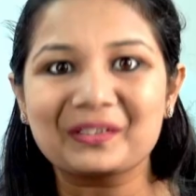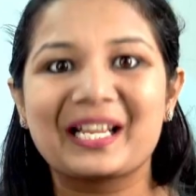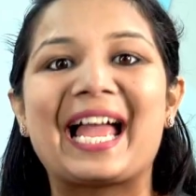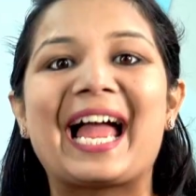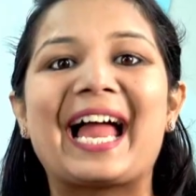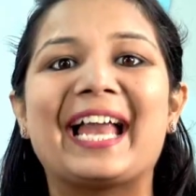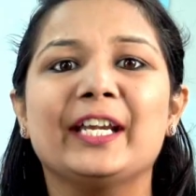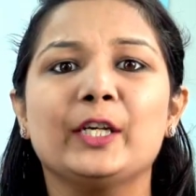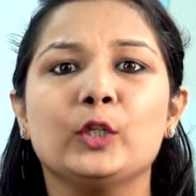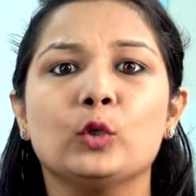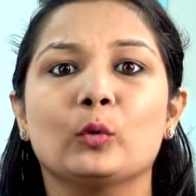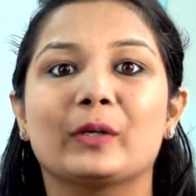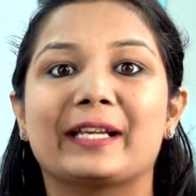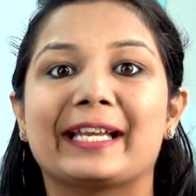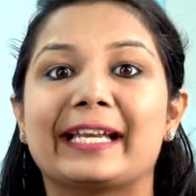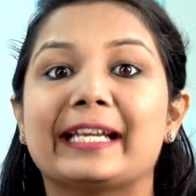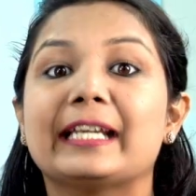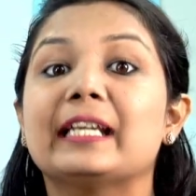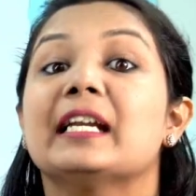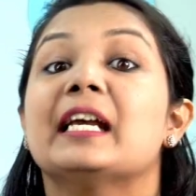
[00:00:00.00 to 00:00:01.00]
and you
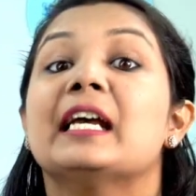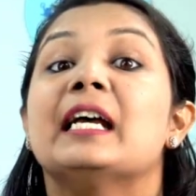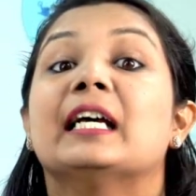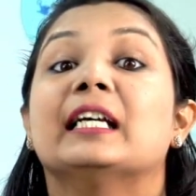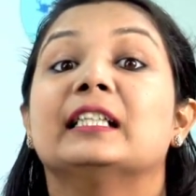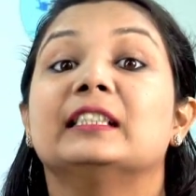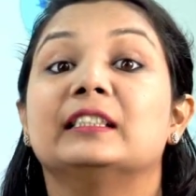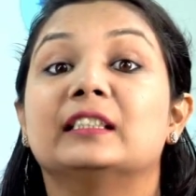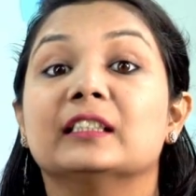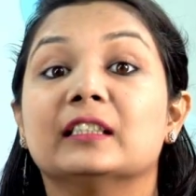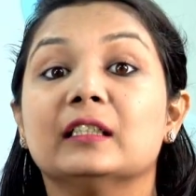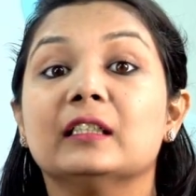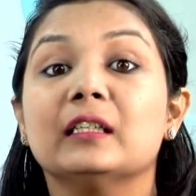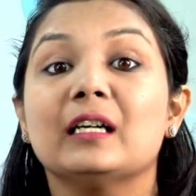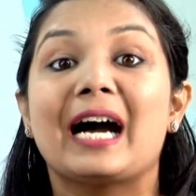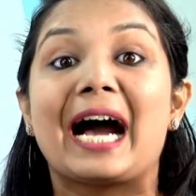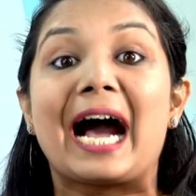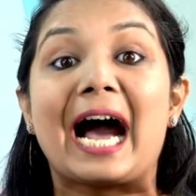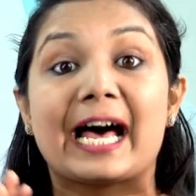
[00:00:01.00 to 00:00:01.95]
get the